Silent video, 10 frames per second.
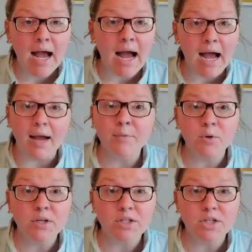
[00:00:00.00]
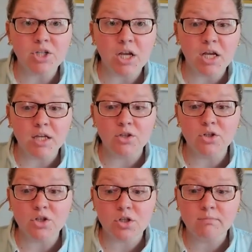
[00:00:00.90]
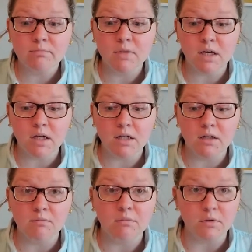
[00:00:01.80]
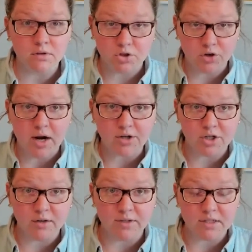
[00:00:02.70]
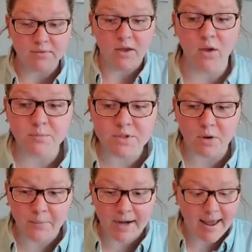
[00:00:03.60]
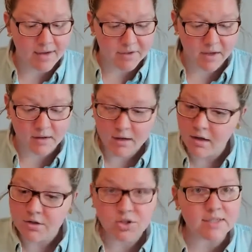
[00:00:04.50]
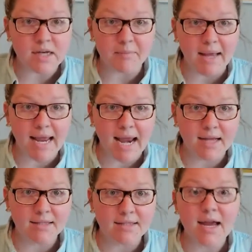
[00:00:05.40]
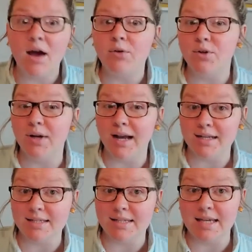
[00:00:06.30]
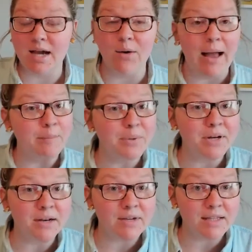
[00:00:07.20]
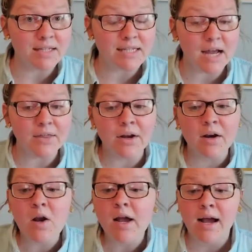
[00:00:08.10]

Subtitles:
I'm going to change the direction of this film, so I'm going to have it just on my hands now, and you can kind of see how I'm putting everything together.